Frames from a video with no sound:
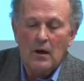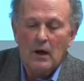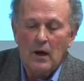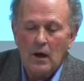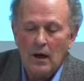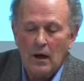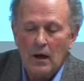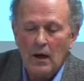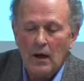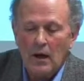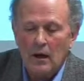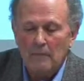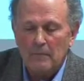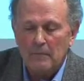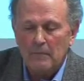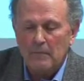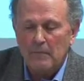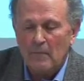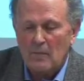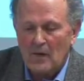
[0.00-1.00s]

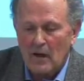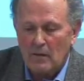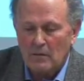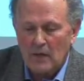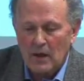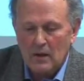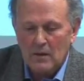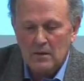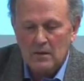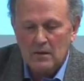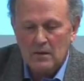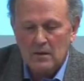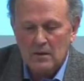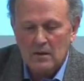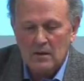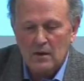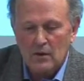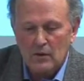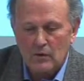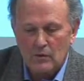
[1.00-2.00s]
among
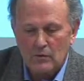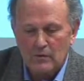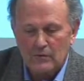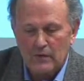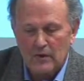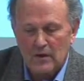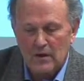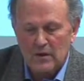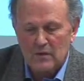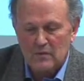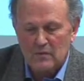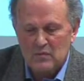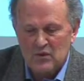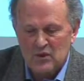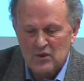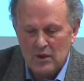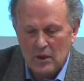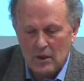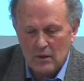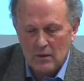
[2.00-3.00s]
local firms.
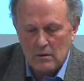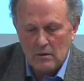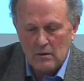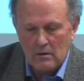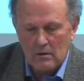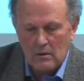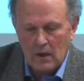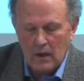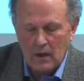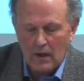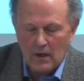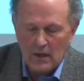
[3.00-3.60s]
So